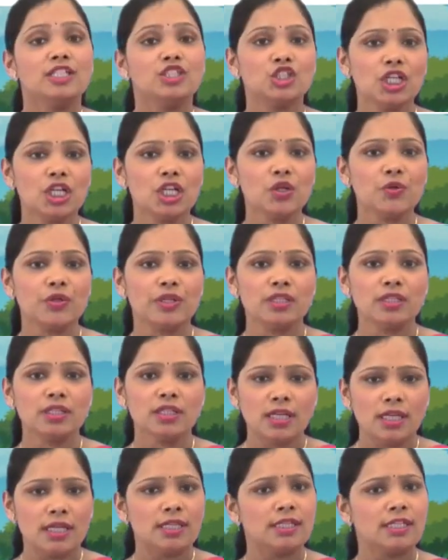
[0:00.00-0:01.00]
Children,
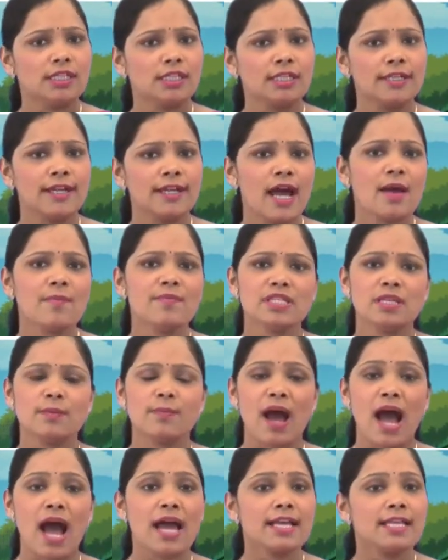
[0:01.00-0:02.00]
the Gram
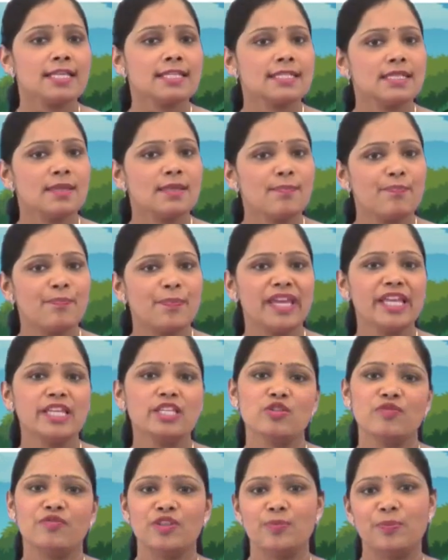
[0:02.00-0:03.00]
Sabha is the
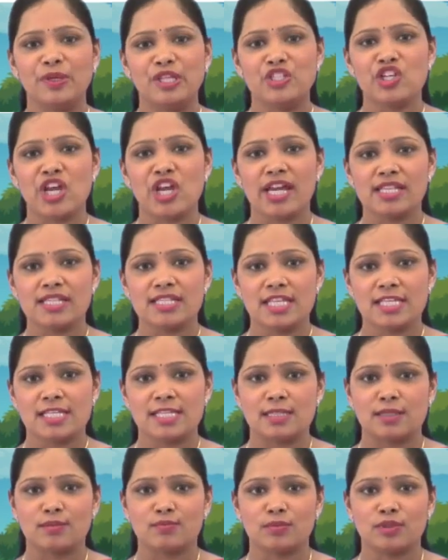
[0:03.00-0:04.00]
base of the panchayat
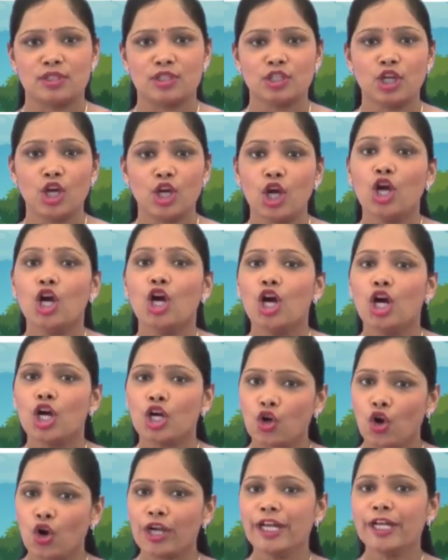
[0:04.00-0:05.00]
system.
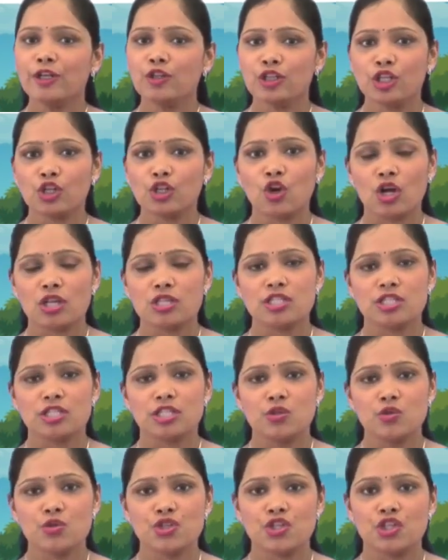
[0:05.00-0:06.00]
According to the
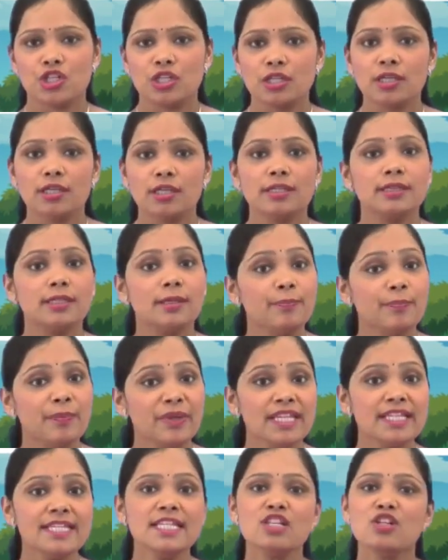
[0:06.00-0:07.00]
constitution, the
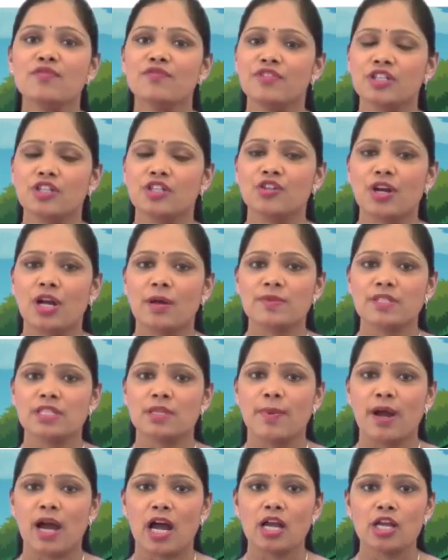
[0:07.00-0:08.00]
meeting of the Gram
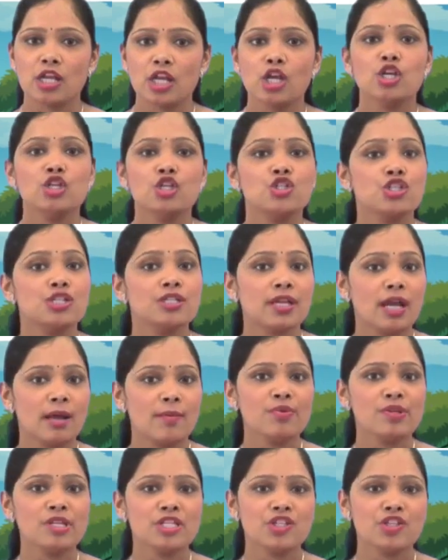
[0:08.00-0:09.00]
Sabha should
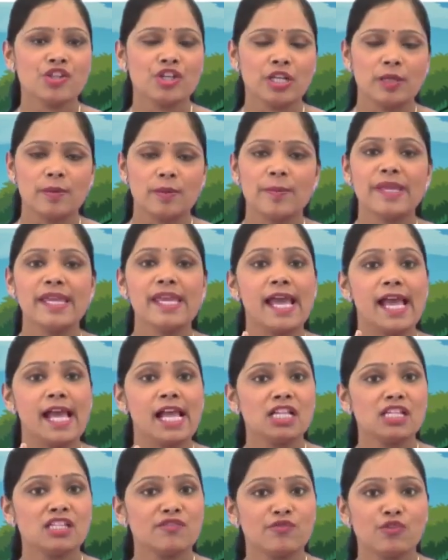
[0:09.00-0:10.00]
compulsorily be
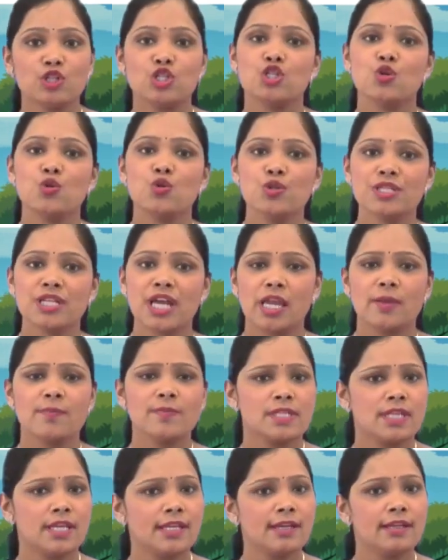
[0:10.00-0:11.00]
held for two
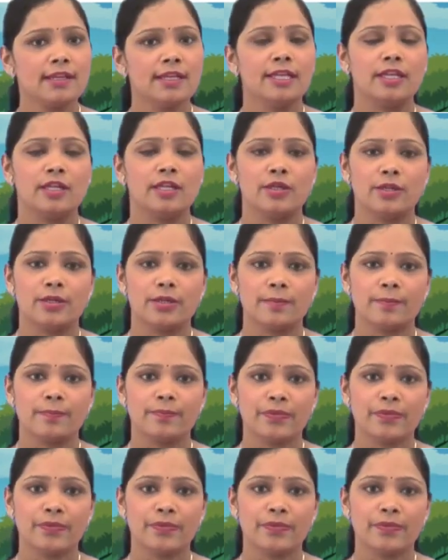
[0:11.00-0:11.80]
times in a year.